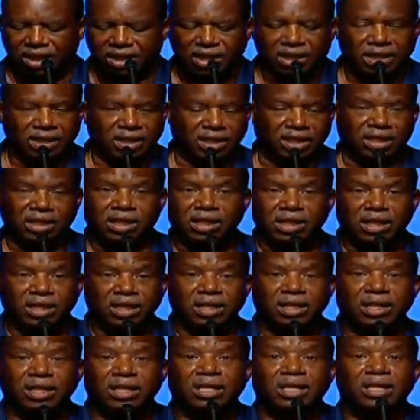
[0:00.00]

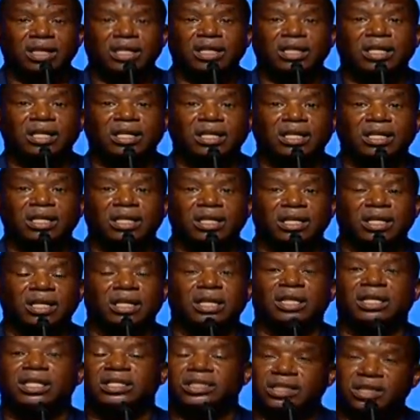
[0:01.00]
He
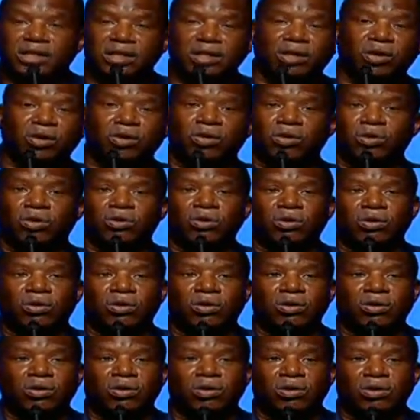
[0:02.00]
is
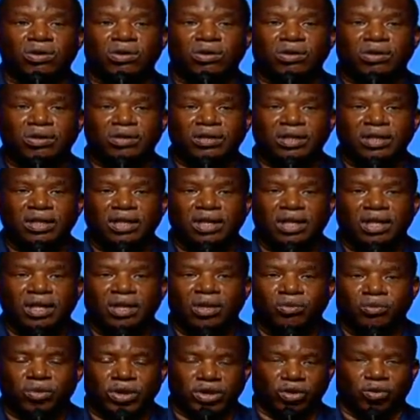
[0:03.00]
Lord.
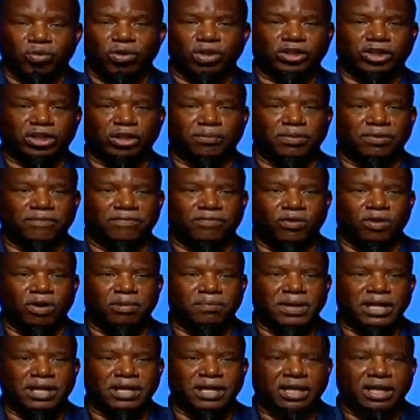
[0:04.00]
Will you worship him for
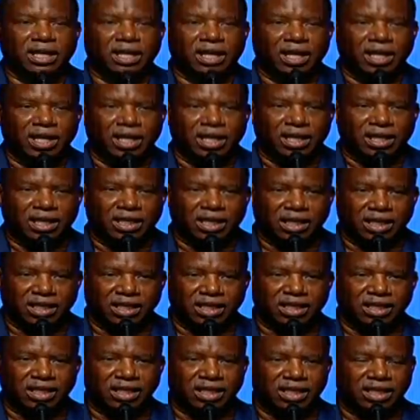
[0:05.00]
a minute?
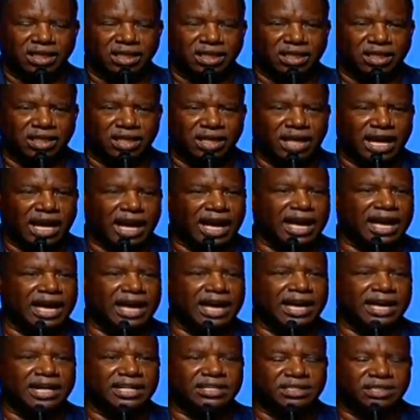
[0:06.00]
He
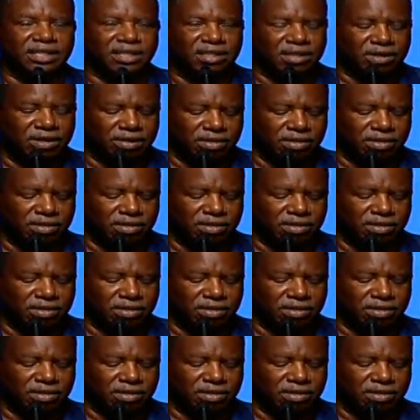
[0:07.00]
has